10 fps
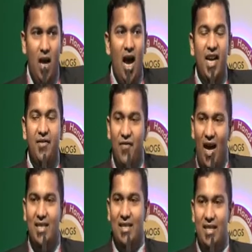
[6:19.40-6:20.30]

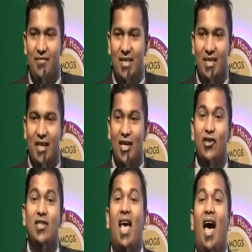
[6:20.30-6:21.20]
advanced
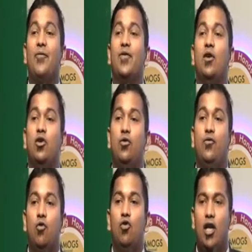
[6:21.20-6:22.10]
investigations after
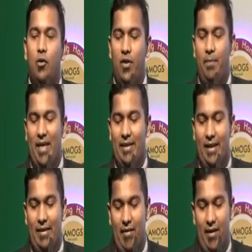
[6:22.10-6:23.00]
you've ruled out the
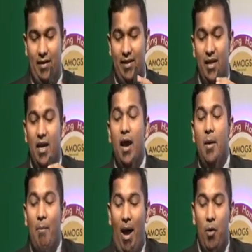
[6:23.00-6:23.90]
basic things.
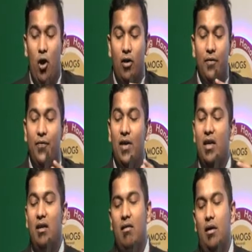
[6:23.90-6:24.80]

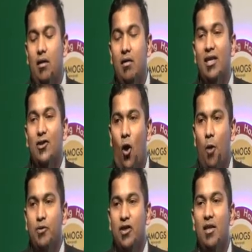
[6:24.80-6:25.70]
Mammography, it's
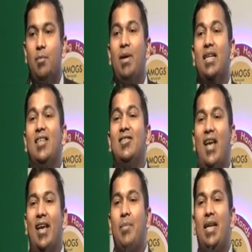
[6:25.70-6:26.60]
optional, but it's
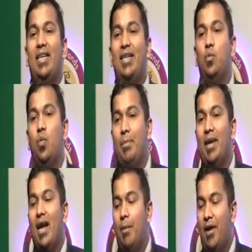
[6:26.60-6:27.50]
recommended in
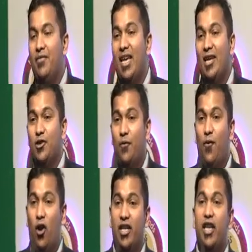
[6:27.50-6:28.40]
women above the age of
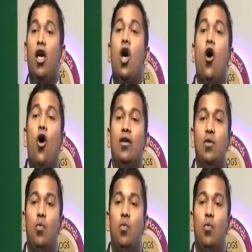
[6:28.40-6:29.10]
40 or in